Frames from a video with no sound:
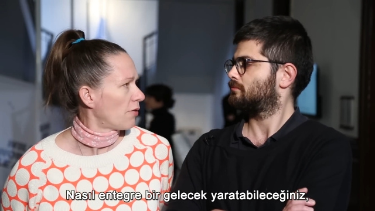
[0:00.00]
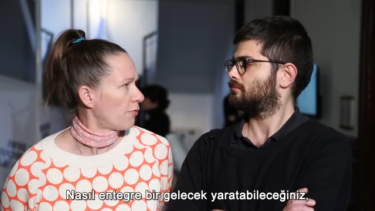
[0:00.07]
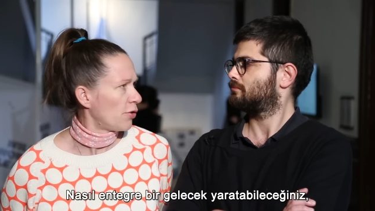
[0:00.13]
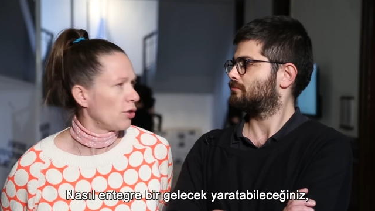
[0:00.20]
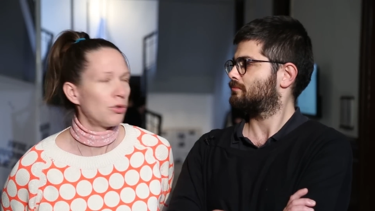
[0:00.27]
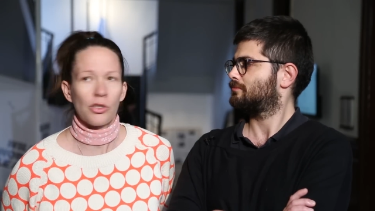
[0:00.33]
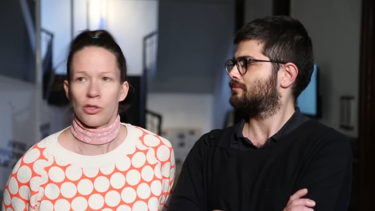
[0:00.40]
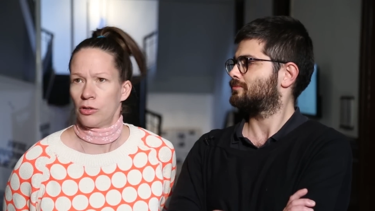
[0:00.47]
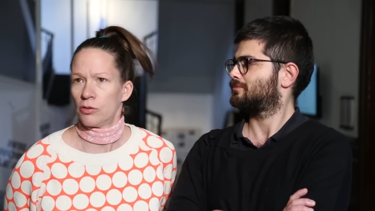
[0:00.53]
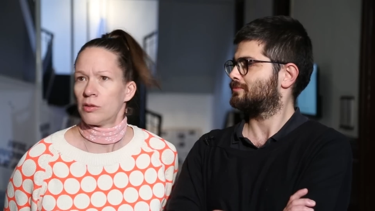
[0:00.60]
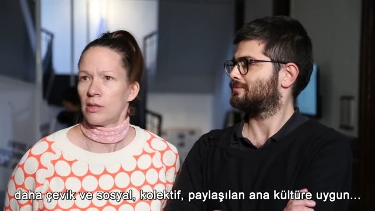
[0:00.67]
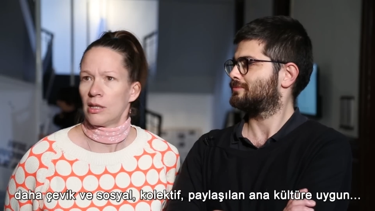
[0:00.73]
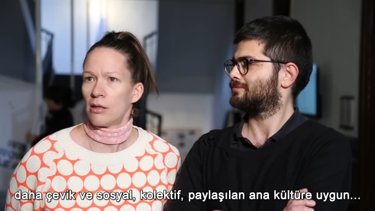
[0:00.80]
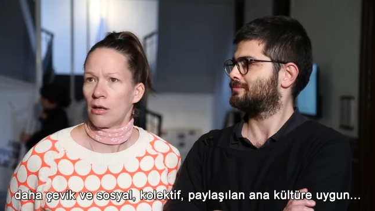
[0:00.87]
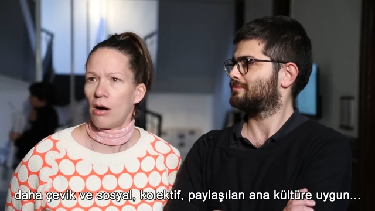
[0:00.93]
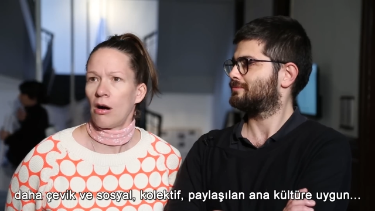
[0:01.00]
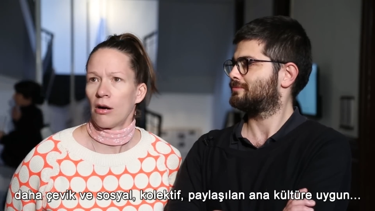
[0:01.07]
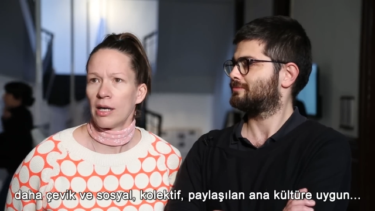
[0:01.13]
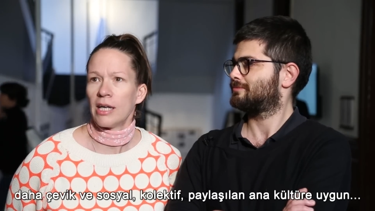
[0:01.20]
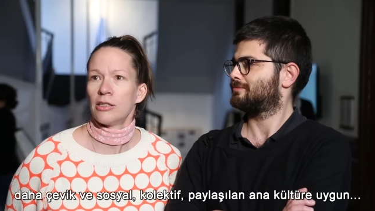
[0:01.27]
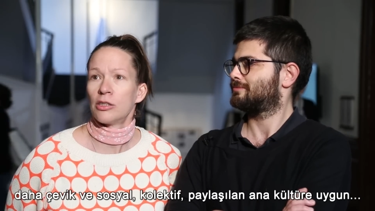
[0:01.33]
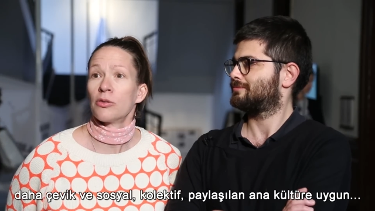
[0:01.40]
Speaker 1: futures that are
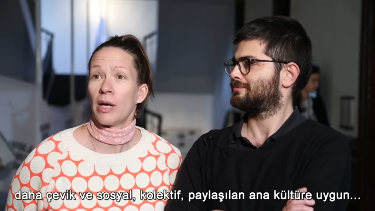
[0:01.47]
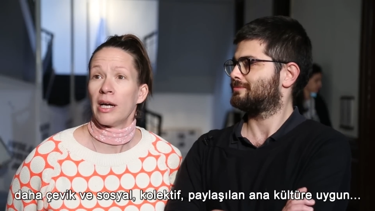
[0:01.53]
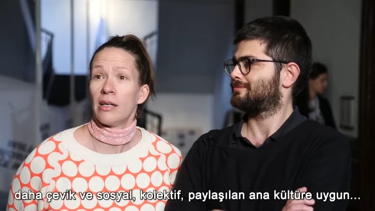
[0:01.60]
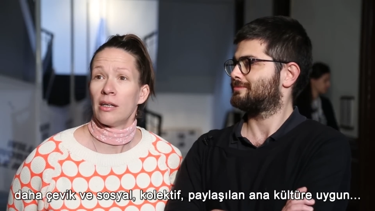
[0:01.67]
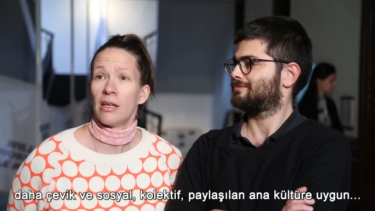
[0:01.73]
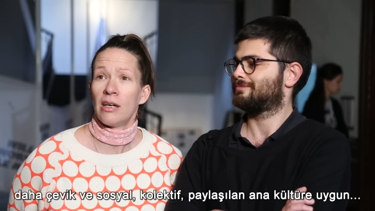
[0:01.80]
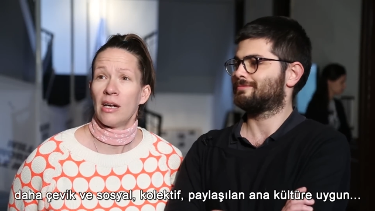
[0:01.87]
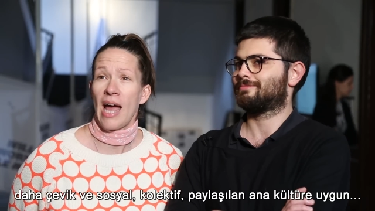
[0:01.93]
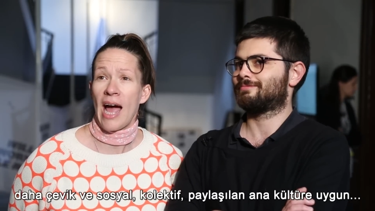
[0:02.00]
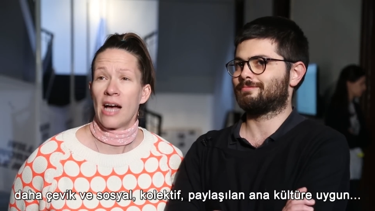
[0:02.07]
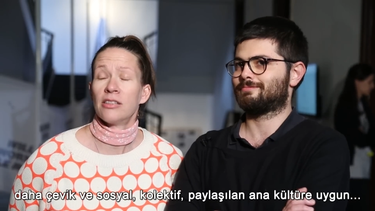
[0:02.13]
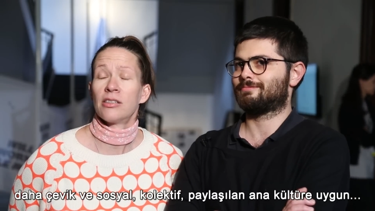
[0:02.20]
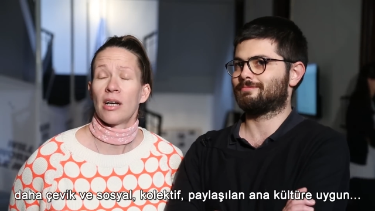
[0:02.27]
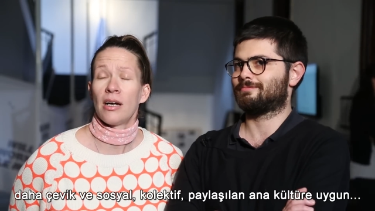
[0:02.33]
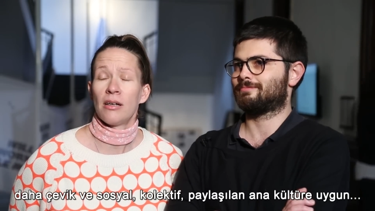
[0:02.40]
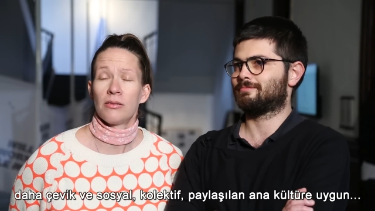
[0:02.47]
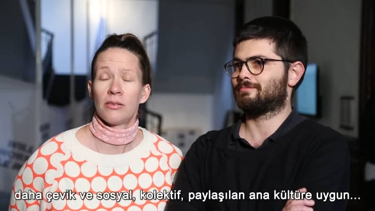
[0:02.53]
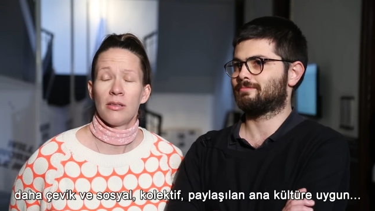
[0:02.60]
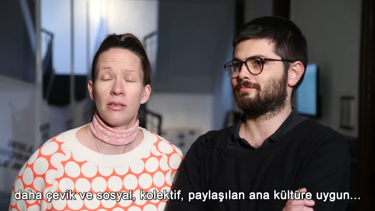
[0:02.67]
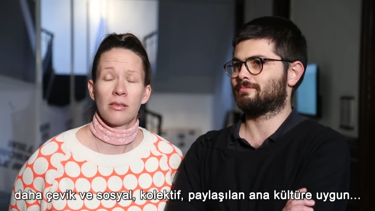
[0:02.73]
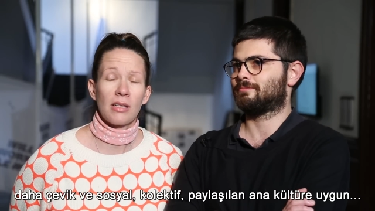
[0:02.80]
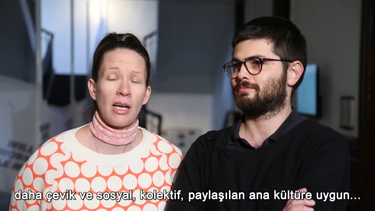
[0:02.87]
integrated and agile to
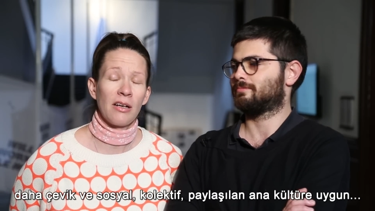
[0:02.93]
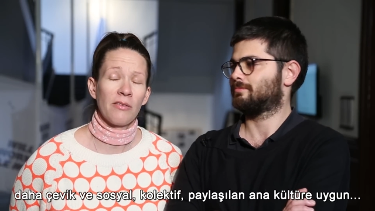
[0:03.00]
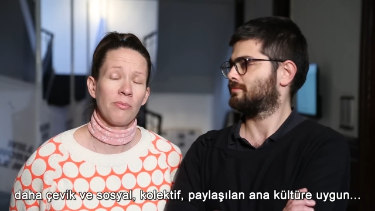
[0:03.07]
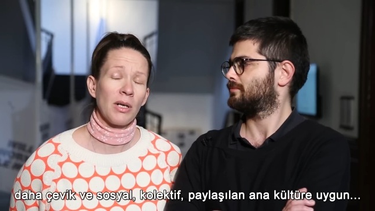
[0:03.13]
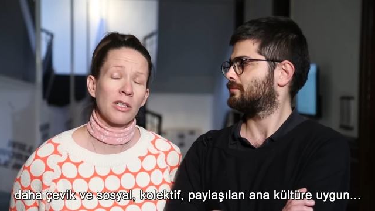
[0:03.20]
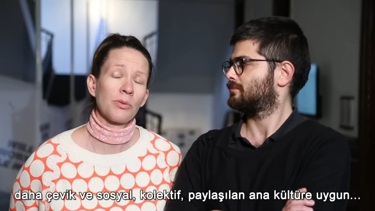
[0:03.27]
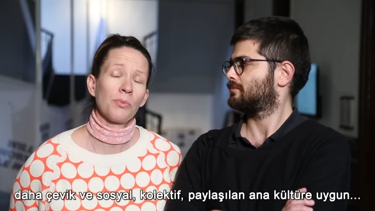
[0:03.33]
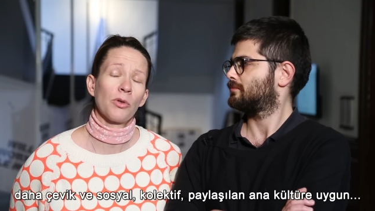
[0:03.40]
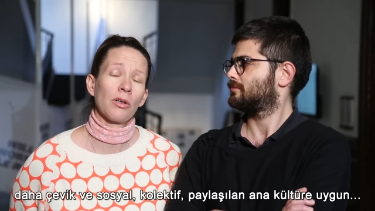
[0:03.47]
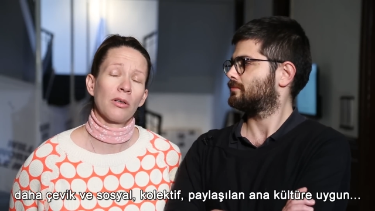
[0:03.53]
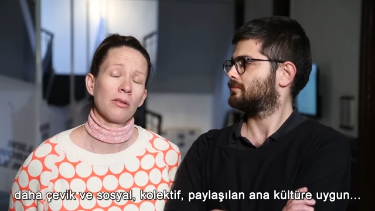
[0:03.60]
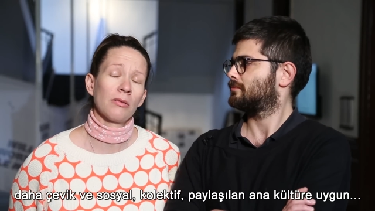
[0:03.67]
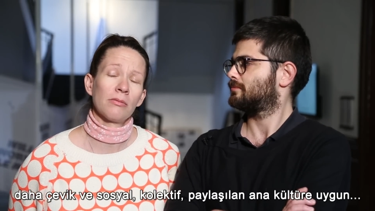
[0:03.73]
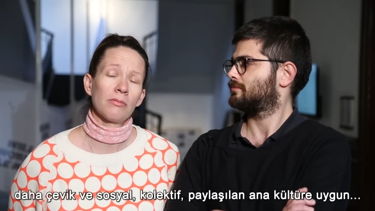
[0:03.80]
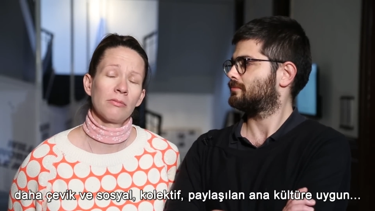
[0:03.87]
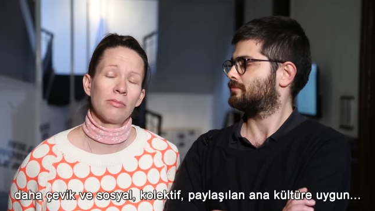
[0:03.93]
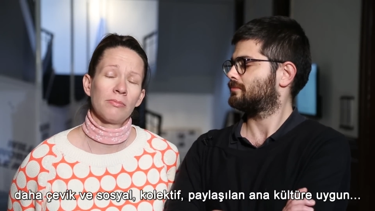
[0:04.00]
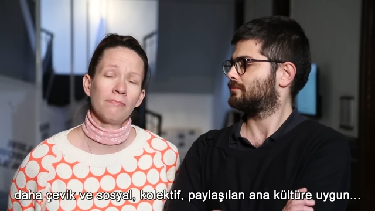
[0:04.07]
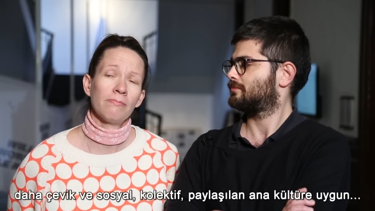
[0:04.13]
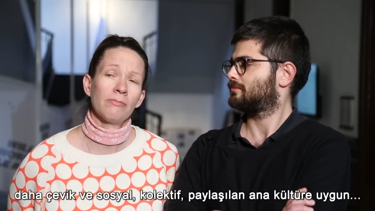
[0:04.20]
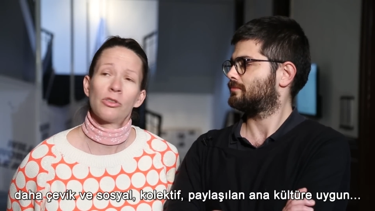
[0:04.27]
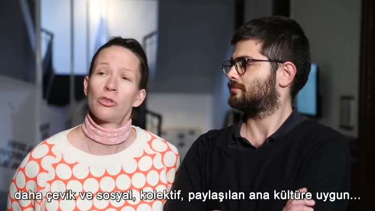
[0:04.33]
this kind of much more
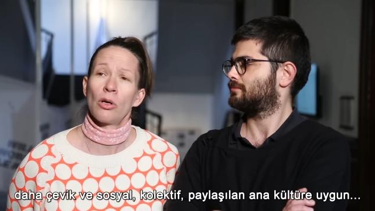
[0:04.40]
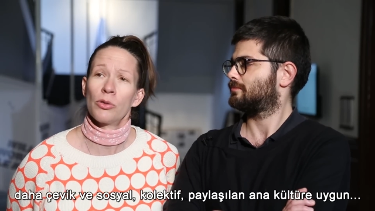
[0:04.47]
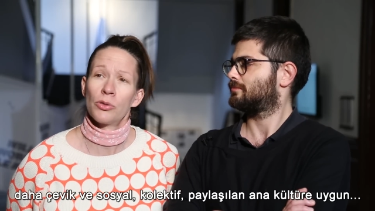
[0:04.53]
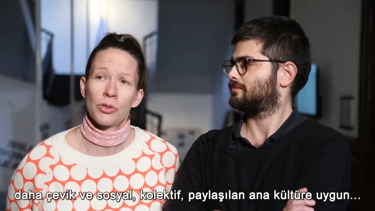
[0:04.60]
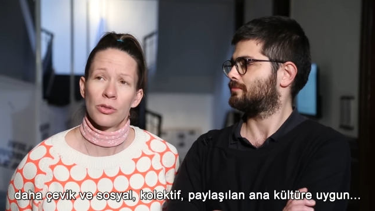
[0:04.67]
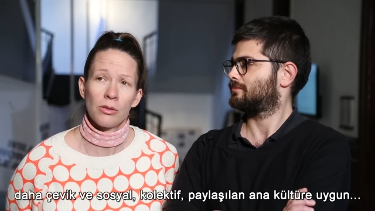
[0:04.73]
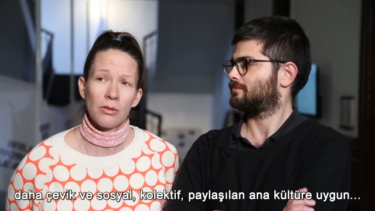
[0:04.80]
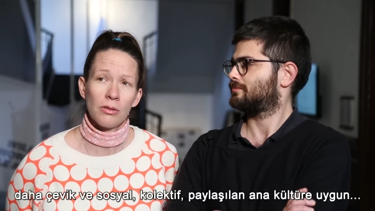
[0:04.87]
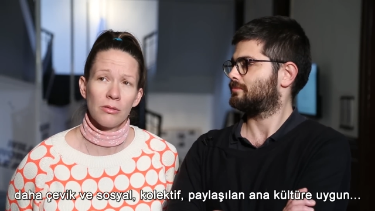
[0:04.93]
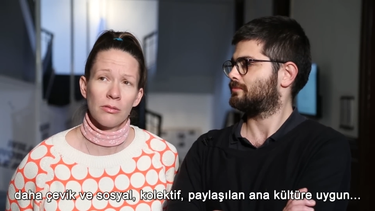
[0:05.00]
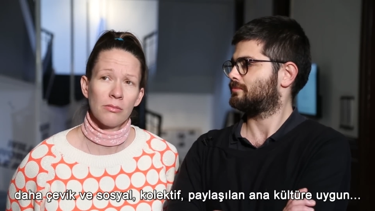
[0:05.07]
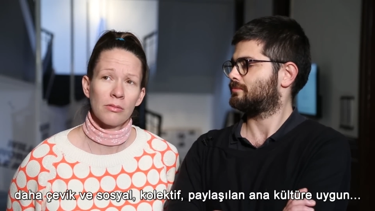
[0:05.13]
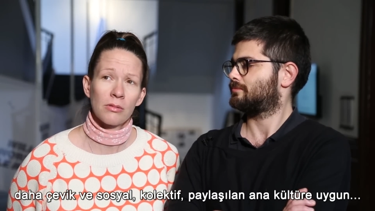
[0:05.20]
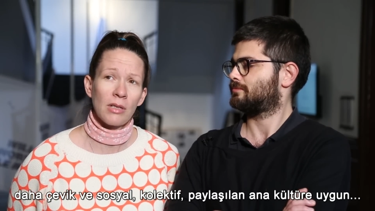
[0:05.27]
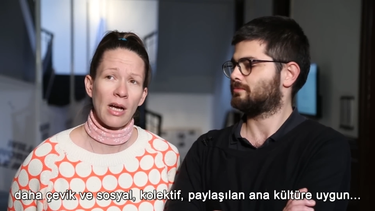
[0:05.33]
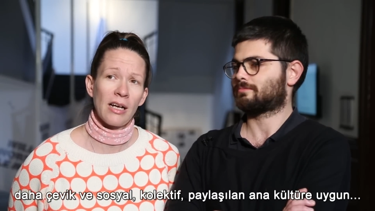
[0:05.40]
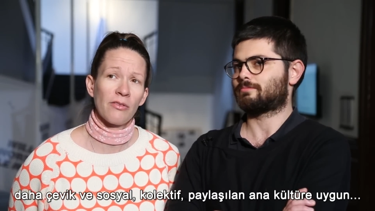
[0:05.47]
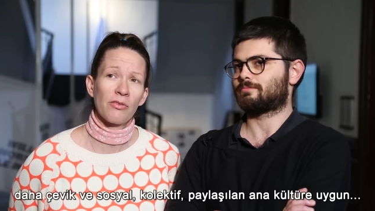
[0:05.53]
social, kind